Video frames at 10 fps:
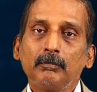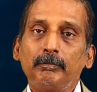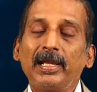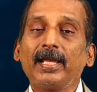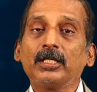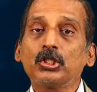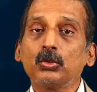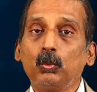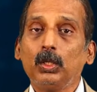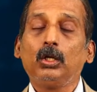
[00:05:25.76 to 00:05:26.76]
Banks
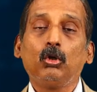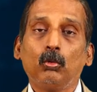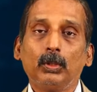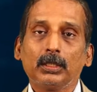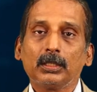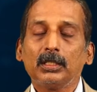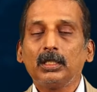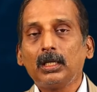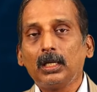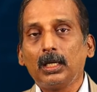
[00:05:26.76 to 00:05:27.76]
world over
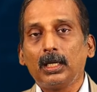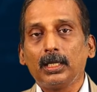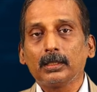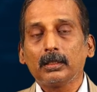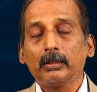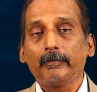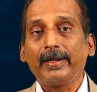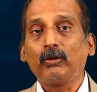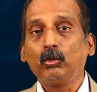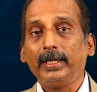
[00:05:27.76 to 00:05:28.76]
are
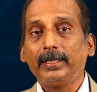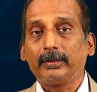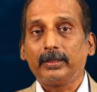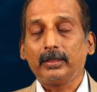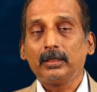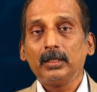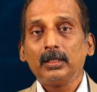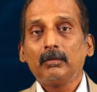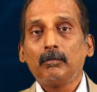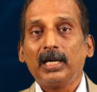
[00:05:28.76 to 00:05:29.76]
regulated
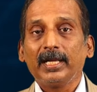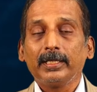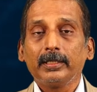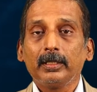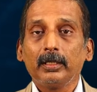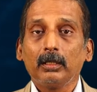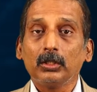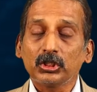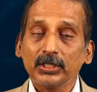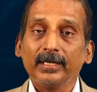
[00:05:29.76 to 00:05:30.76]
by
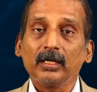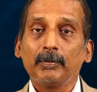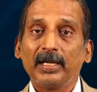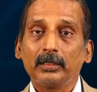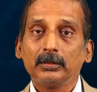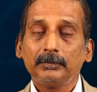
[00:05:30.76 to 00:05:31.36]
a central bank.